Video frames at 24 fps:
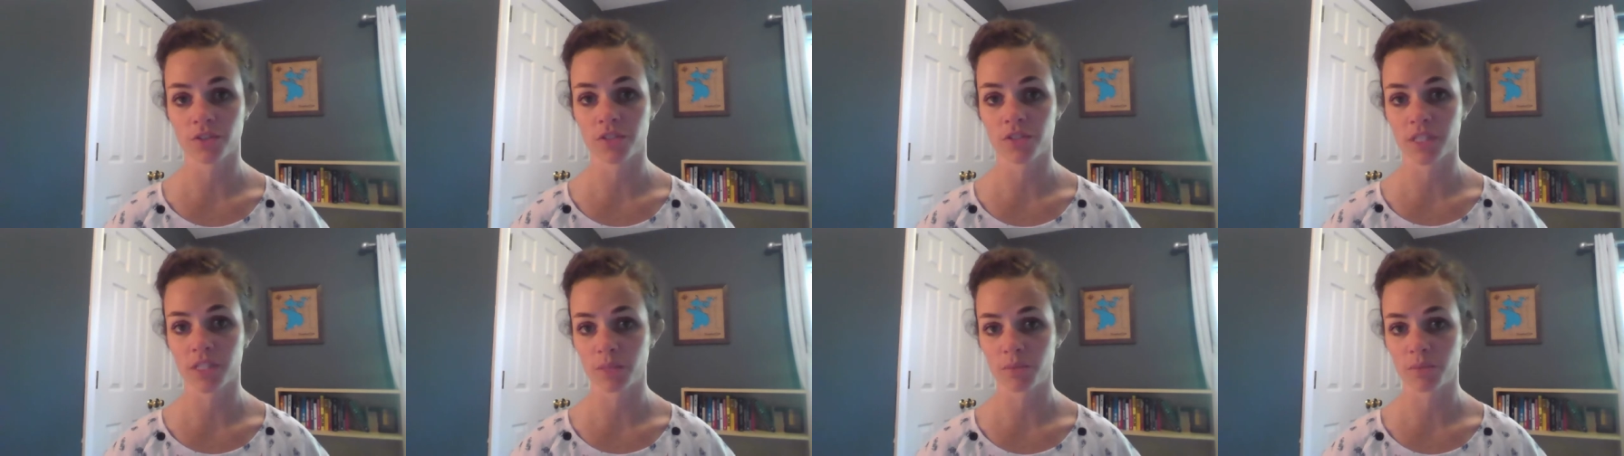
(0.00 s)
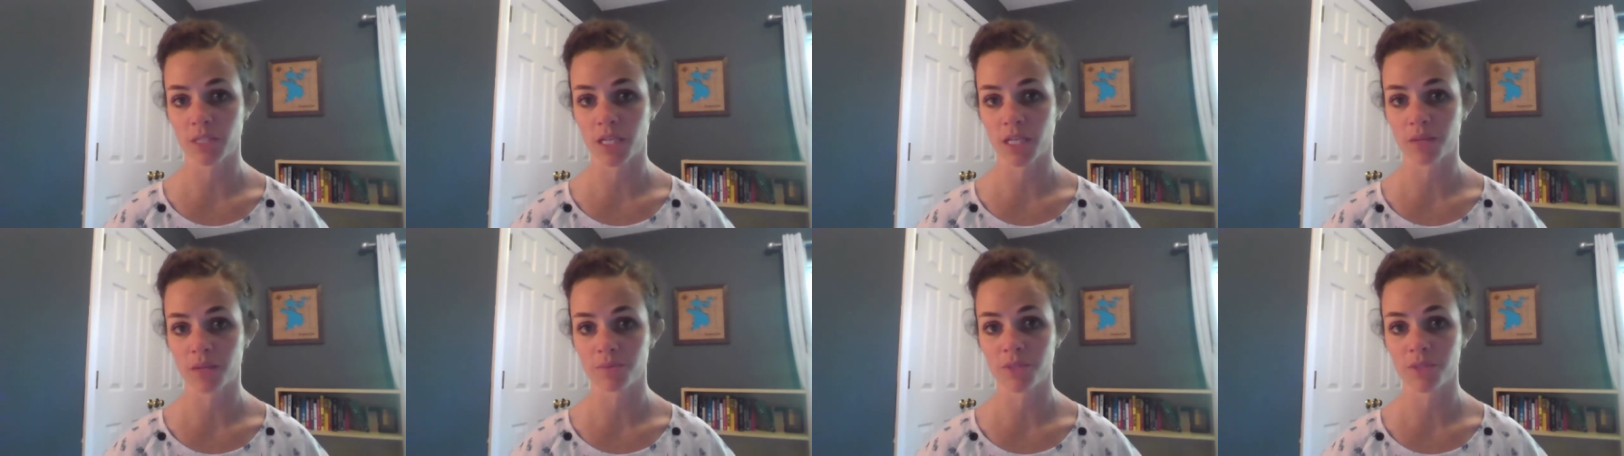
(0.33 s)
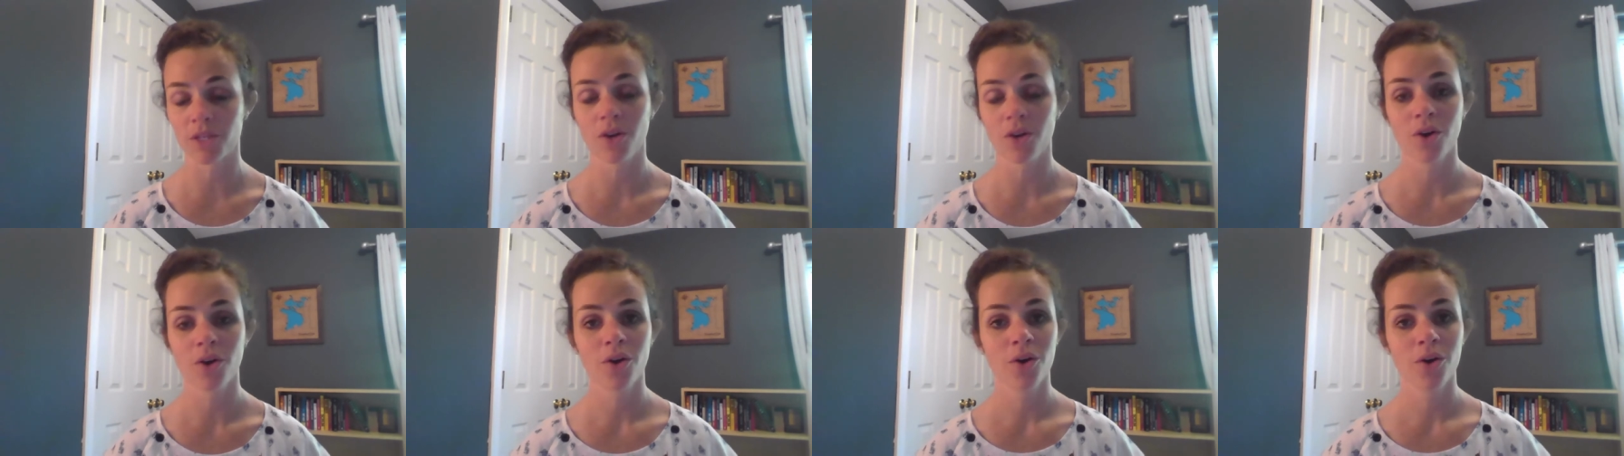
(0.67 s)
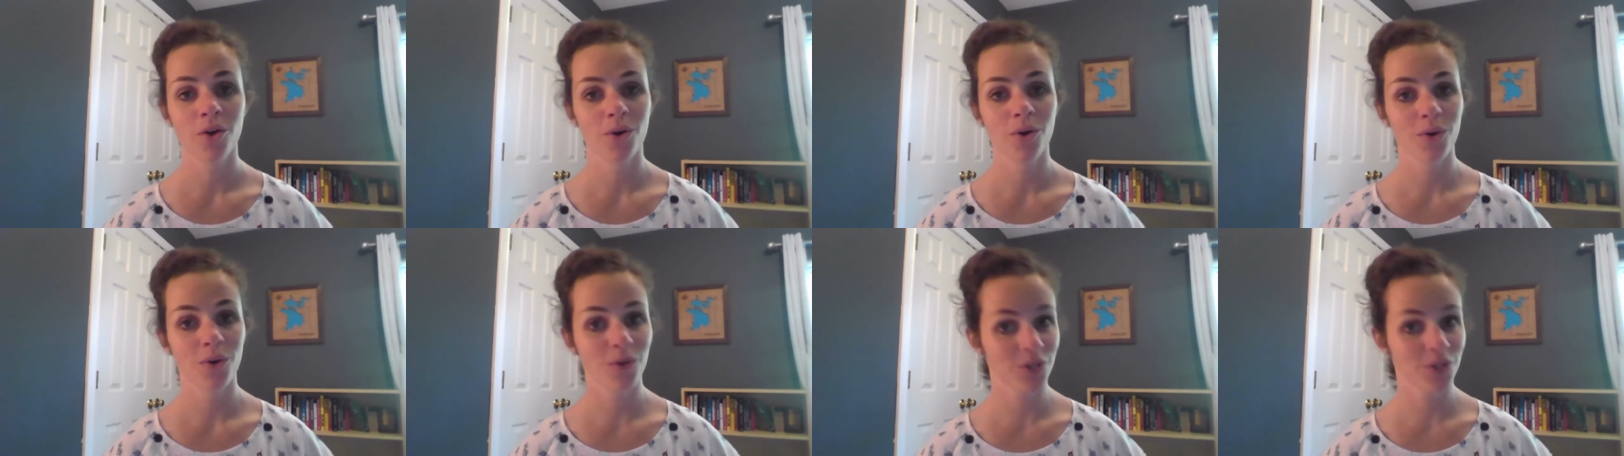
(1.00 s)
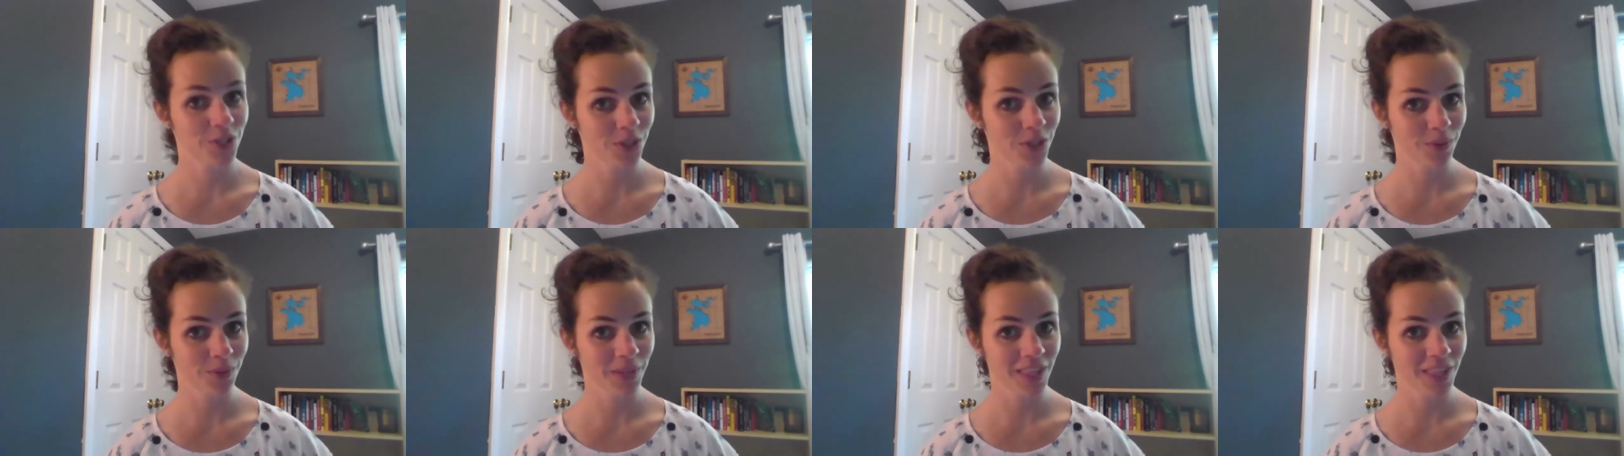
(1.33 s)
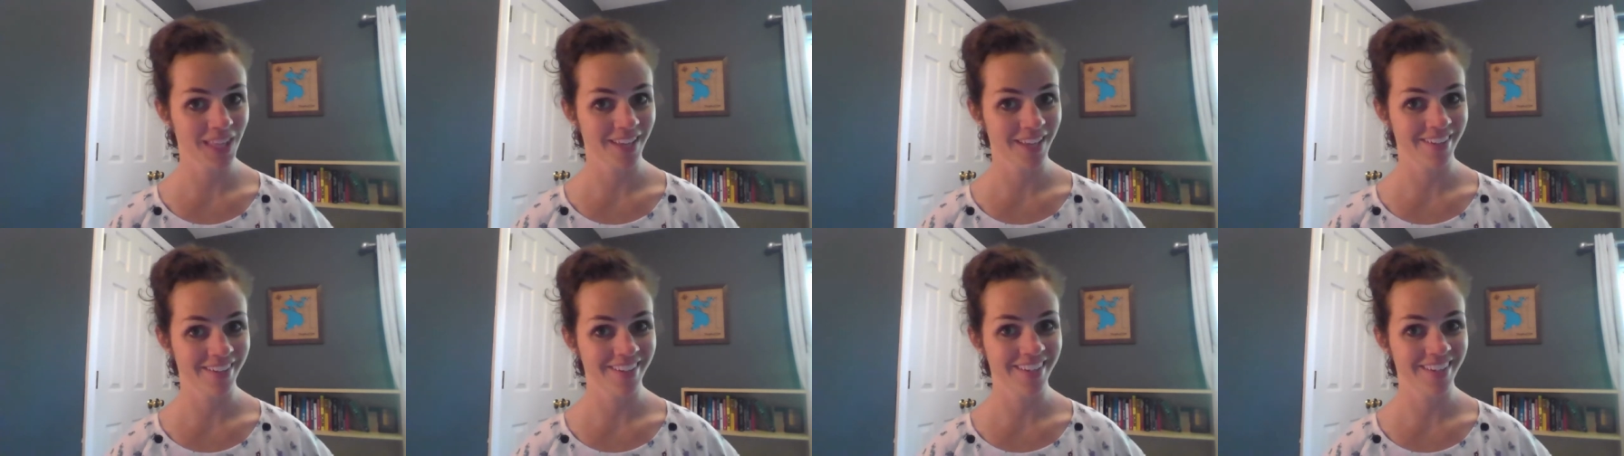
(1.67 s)
symptoms, or so we
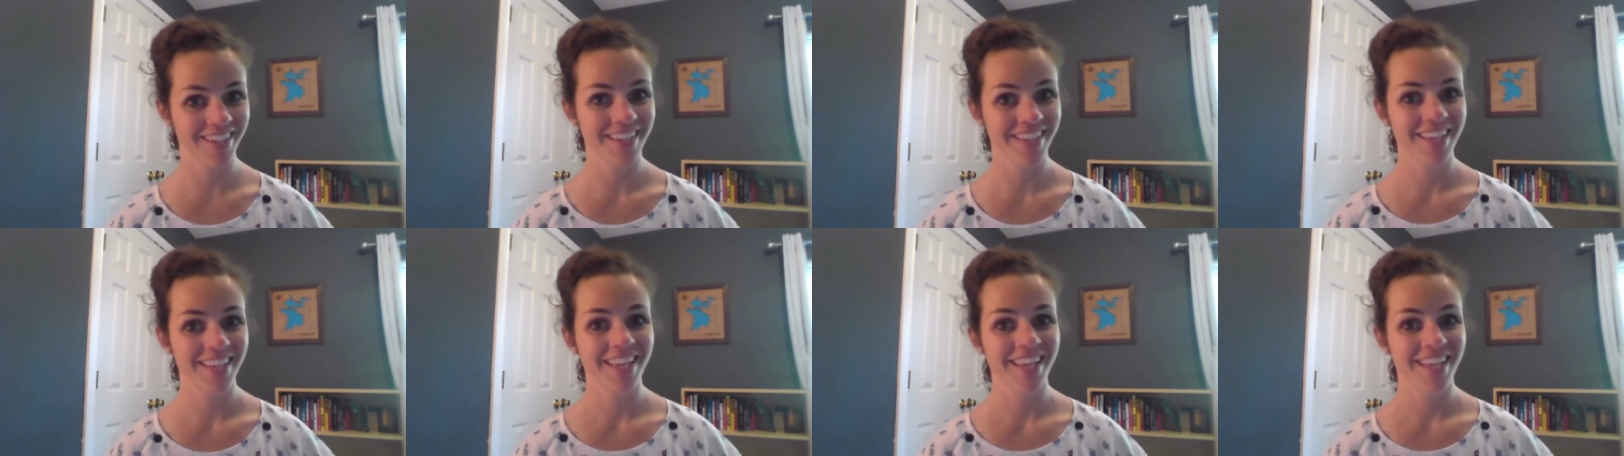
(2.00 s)
think.